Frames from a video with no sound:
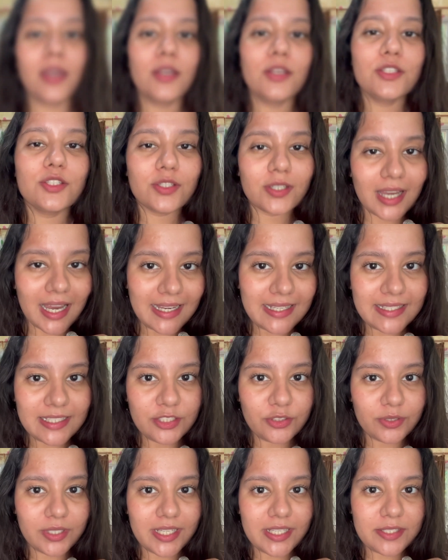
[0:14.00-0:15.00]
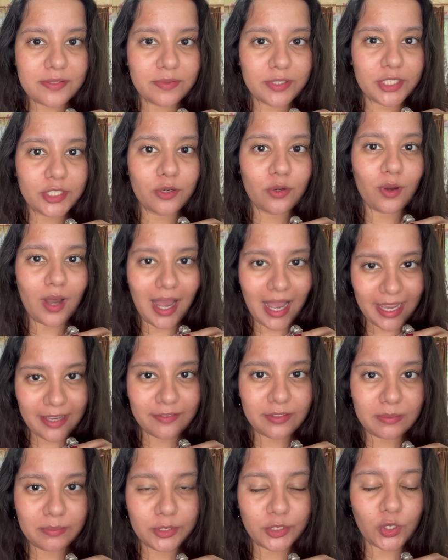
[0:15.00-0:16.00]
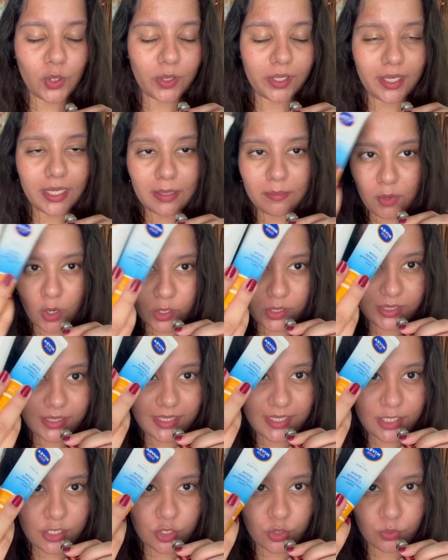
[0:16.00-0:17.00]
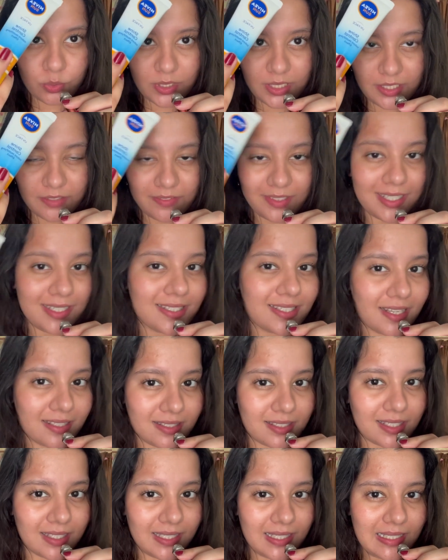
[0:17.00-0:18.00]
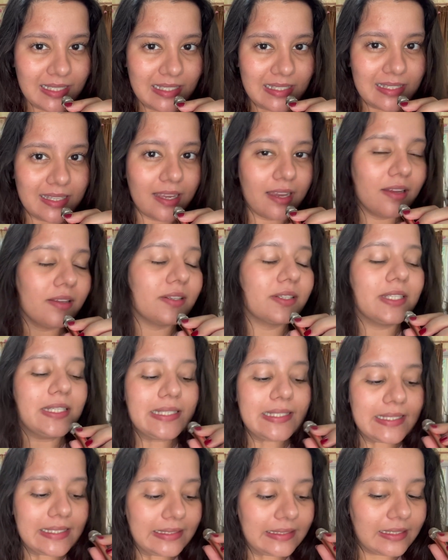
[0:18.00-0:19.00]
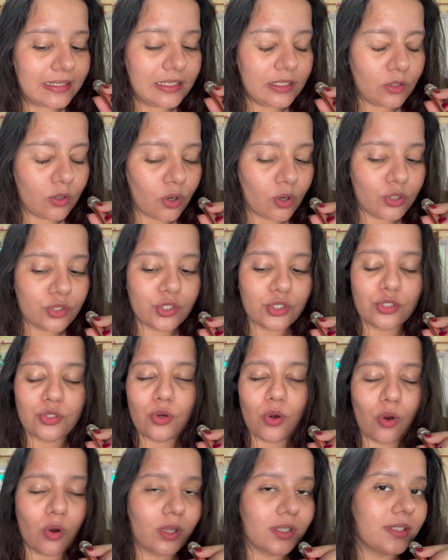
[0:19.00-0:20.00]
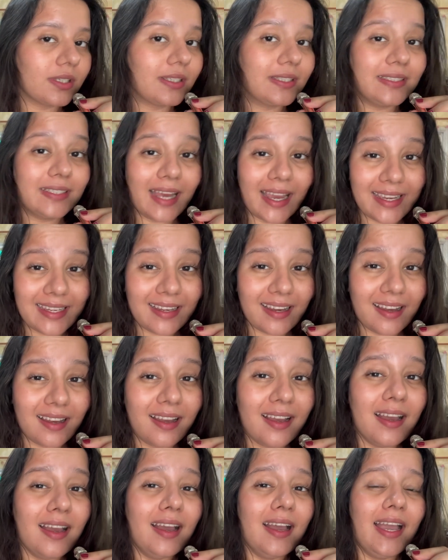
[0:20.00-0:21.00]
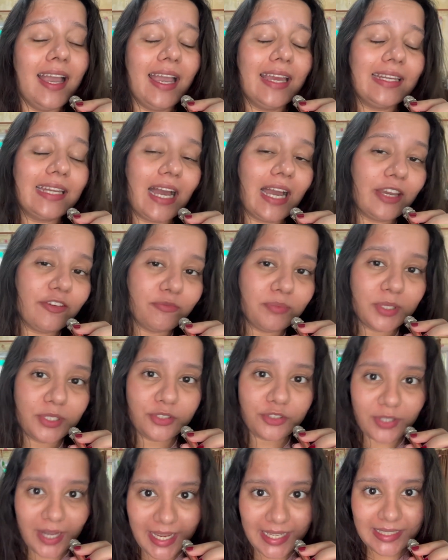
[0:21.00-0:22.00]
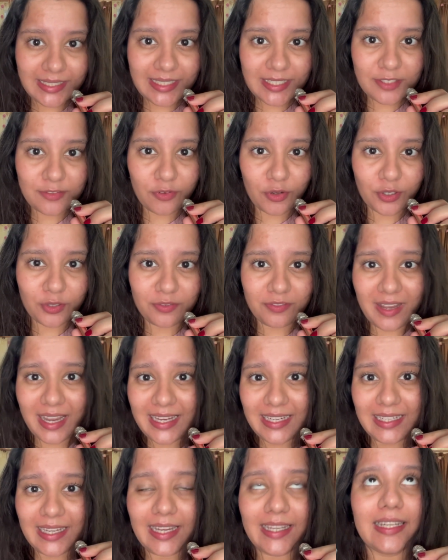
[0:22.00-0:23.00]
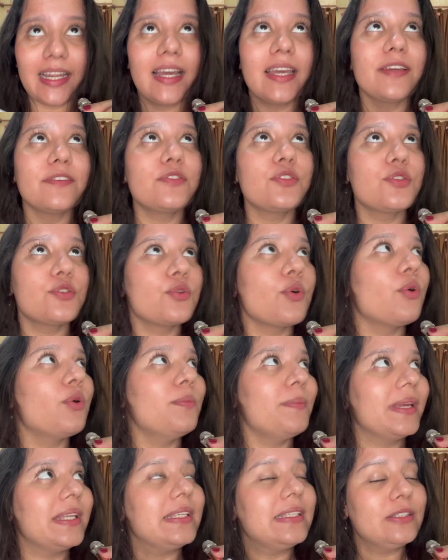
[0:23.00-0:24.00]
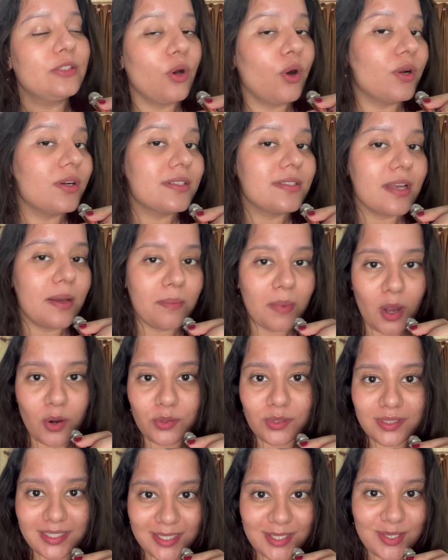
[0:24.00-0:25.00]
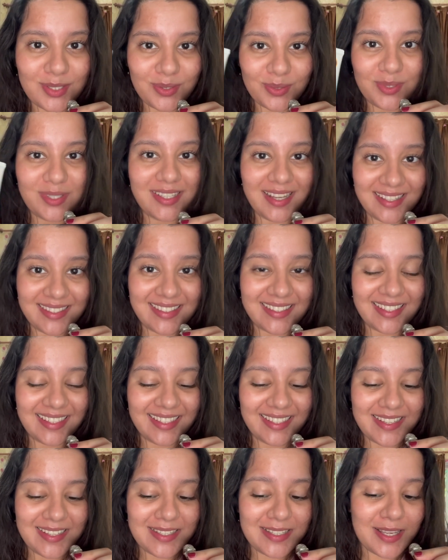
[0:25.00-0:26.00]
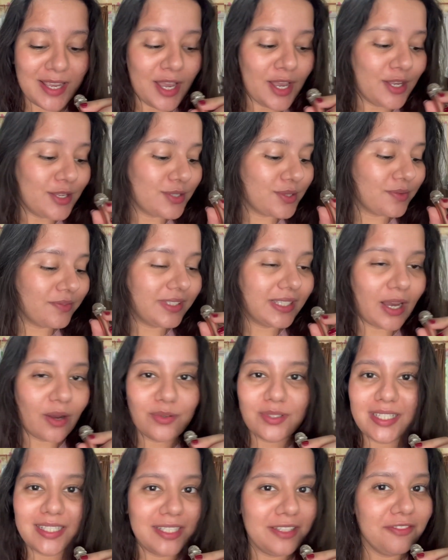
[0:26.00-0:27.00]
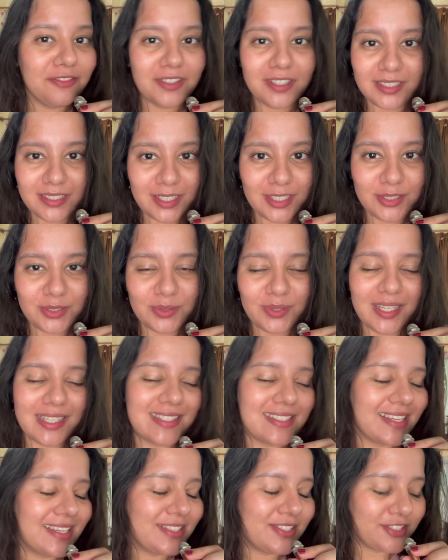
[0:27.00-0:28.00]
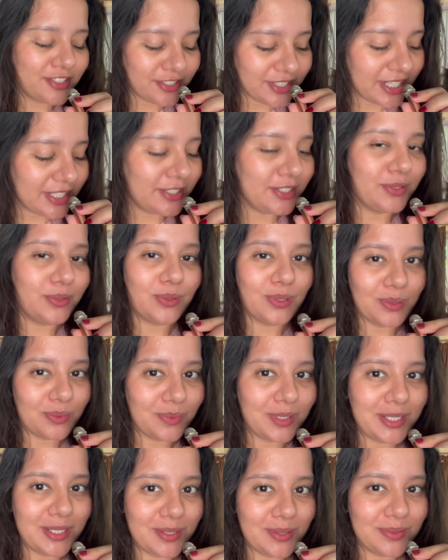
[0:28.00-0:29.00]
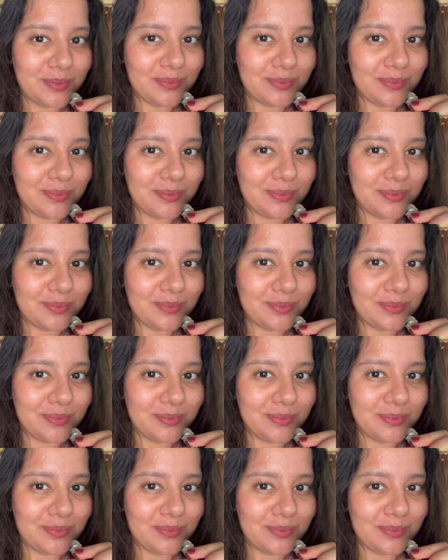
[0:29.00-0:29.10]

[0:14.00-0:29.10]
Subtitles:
So guys, in today's video, I will be talking about these two Nivea sunscreens. They are recently launched on Nykaa and I've been trying these for a while and I have so many thoughts about these two sunscreens. So without any further ado, let's get straight into the video.